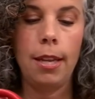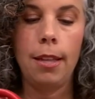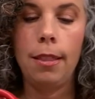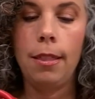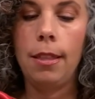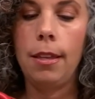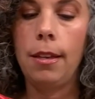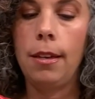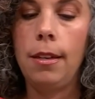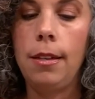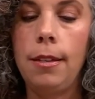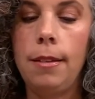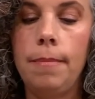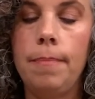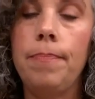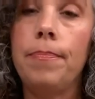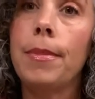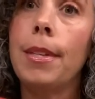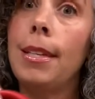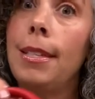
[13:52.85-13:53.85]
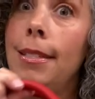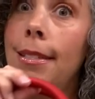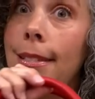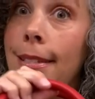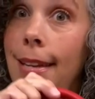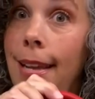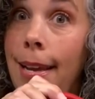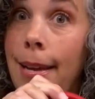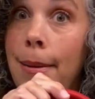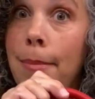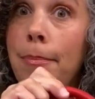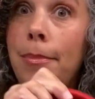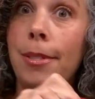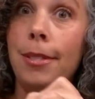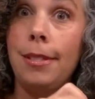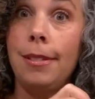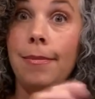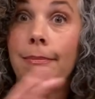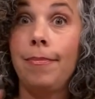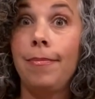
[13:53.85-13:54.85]
And then it
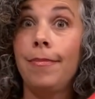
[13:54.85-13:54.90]
snaps.